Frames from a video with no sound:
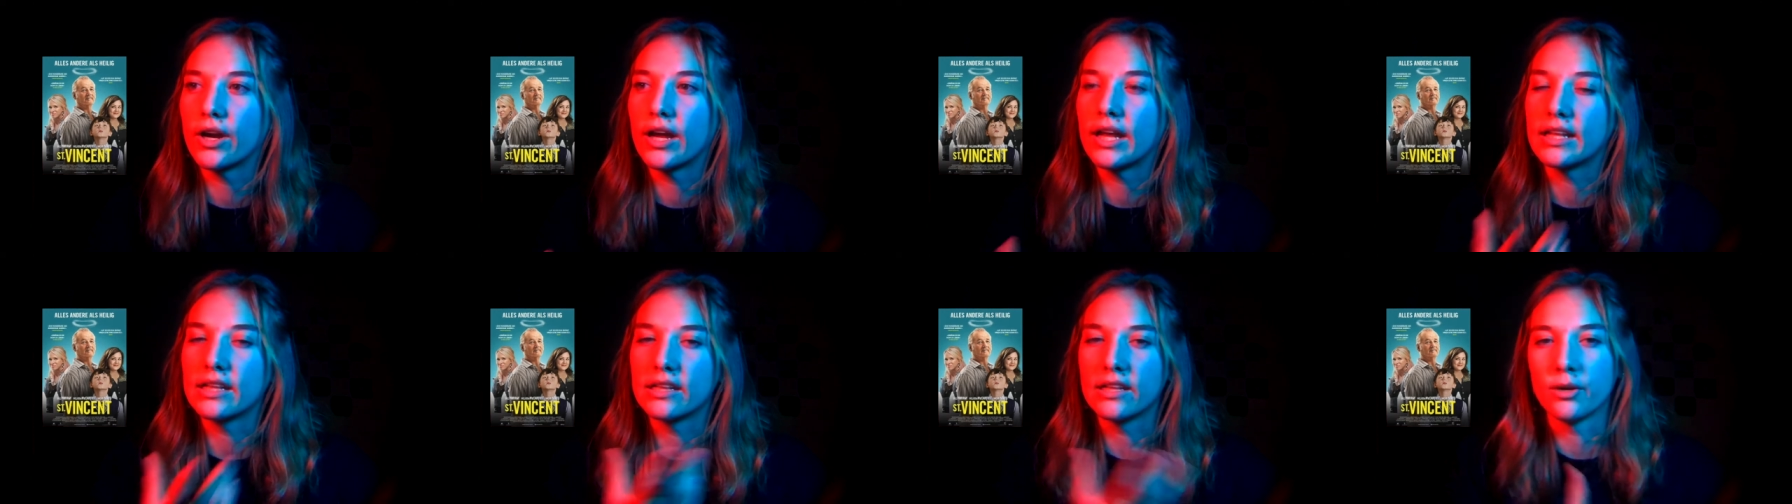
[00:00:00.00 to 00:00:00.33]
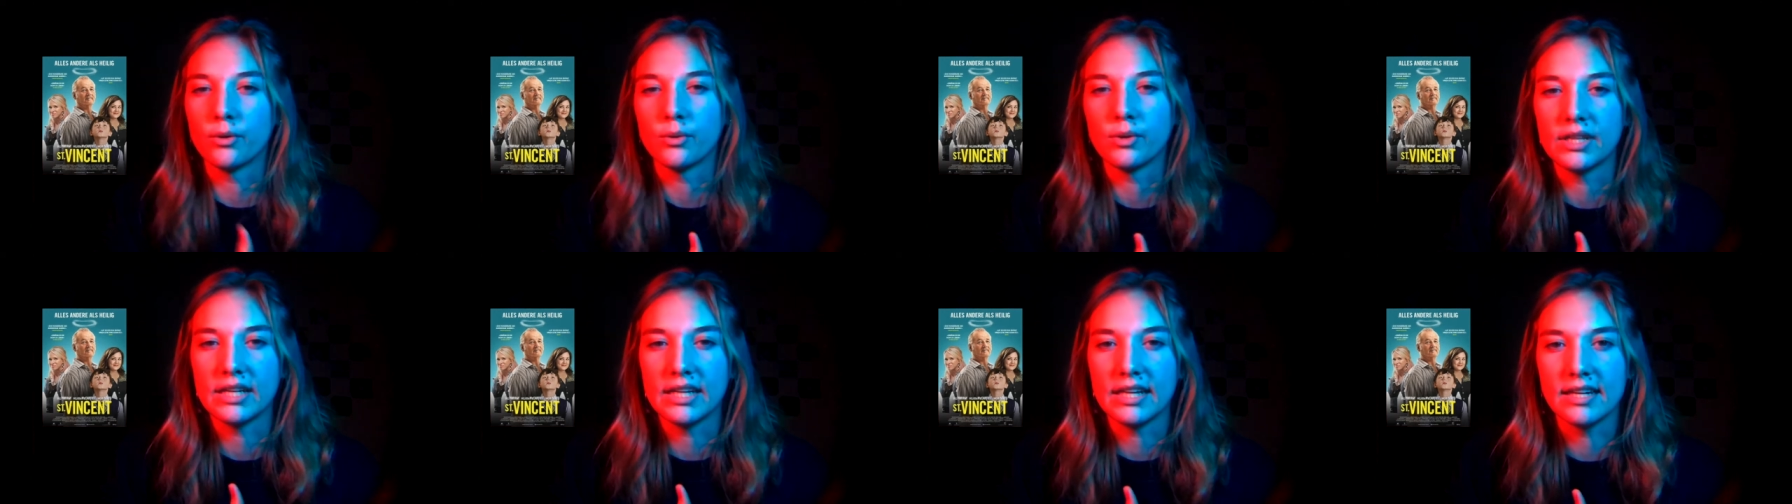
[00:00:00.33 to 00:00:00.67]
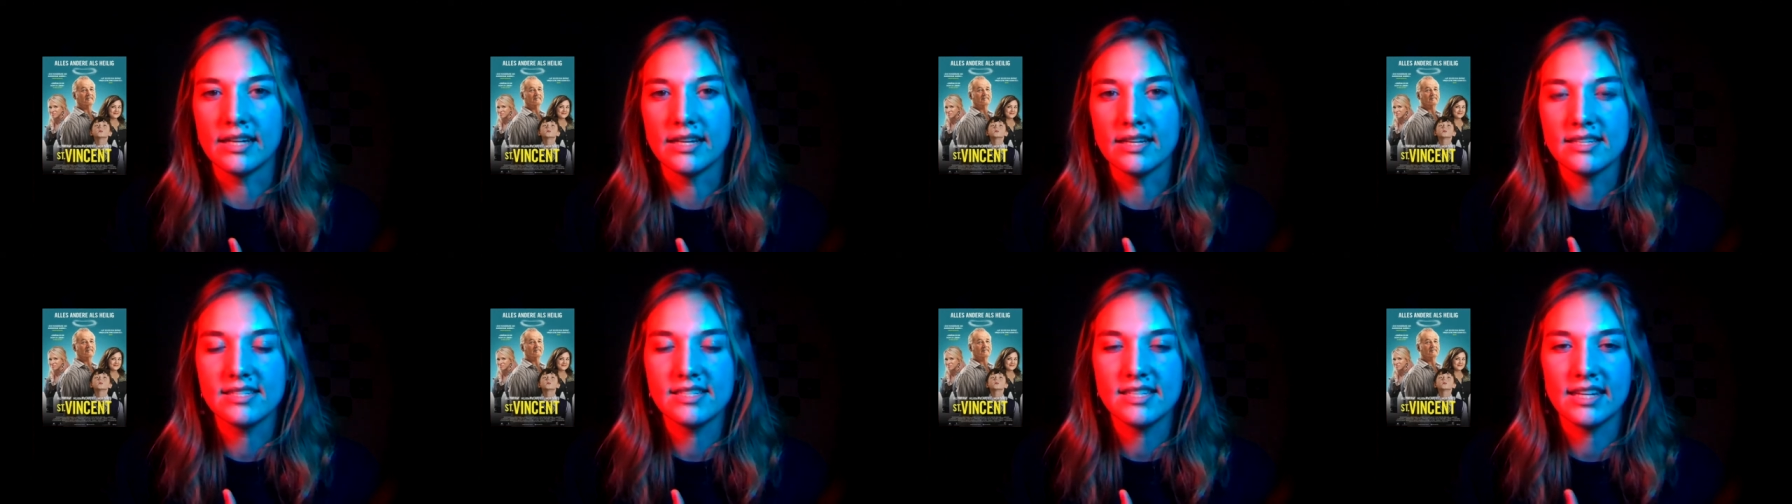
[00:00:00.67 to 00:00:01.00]
and
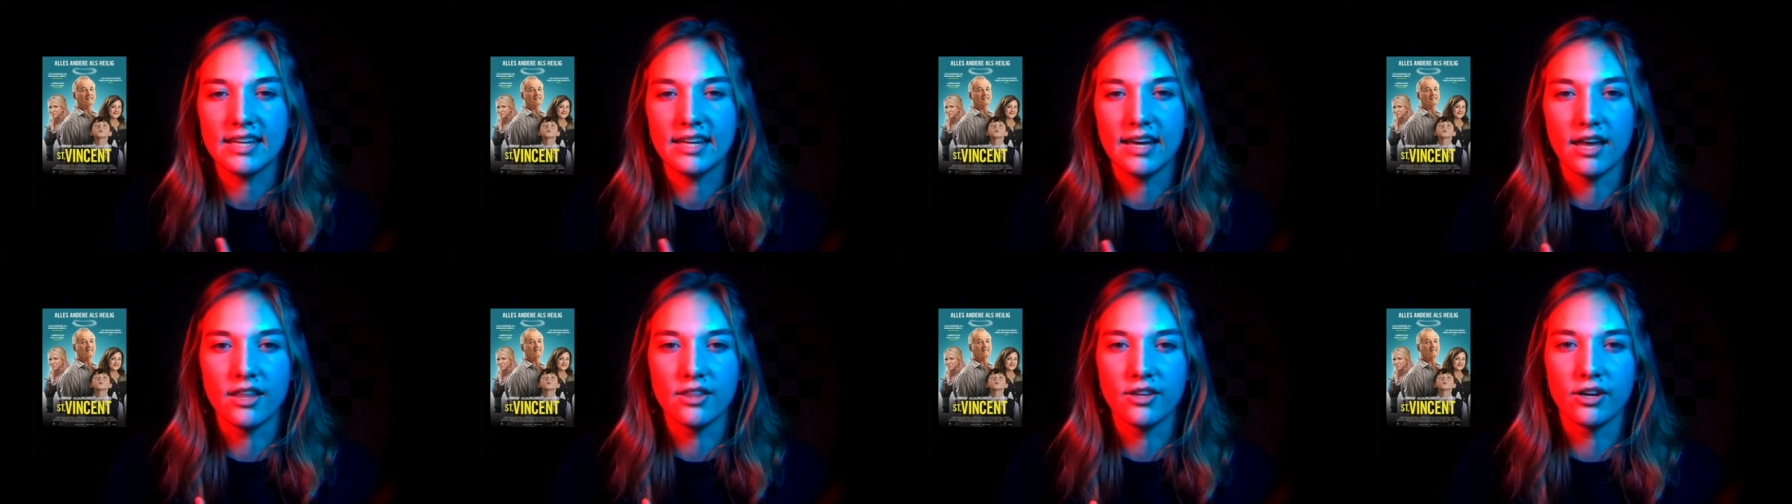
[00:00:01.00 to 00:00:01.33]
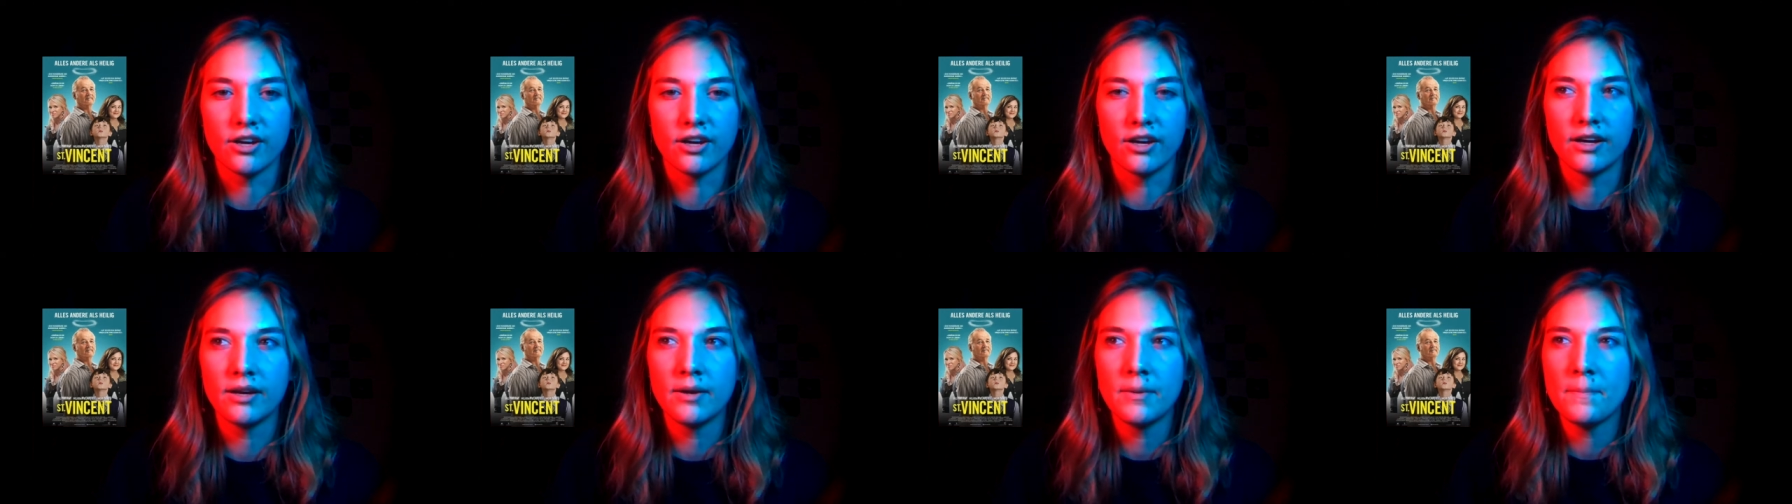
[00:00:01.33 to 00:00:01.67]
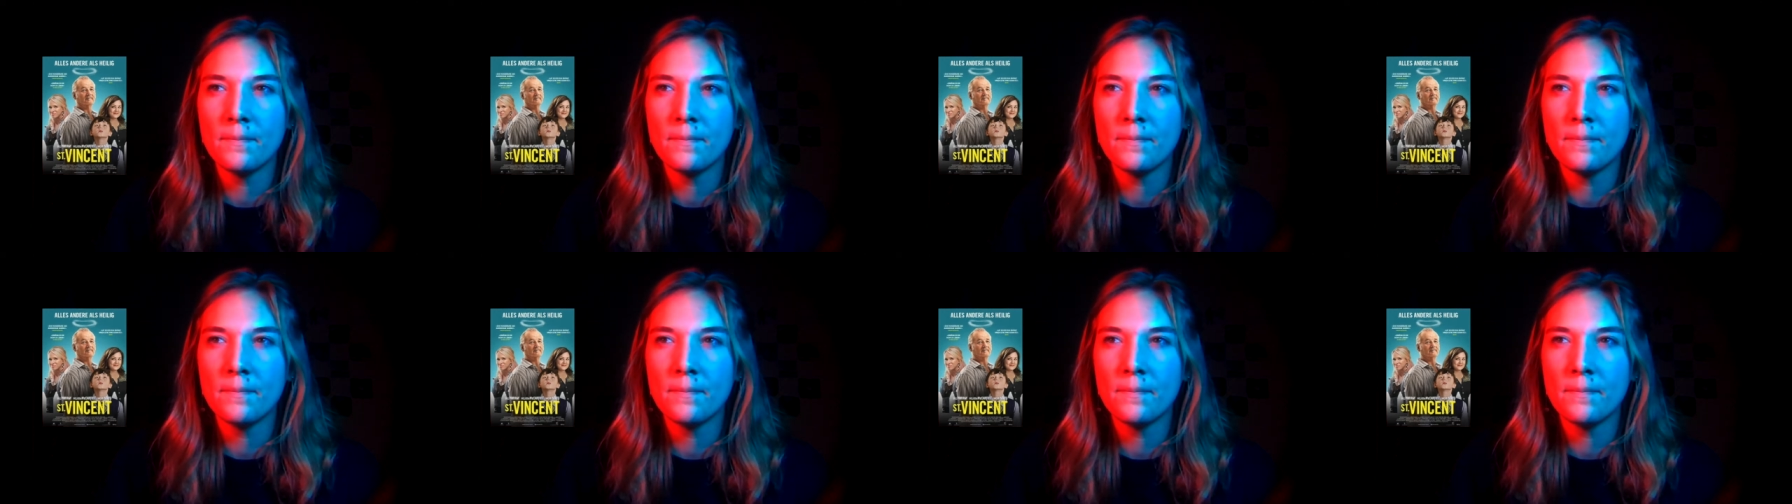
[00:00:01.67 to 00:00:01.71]
loneliness together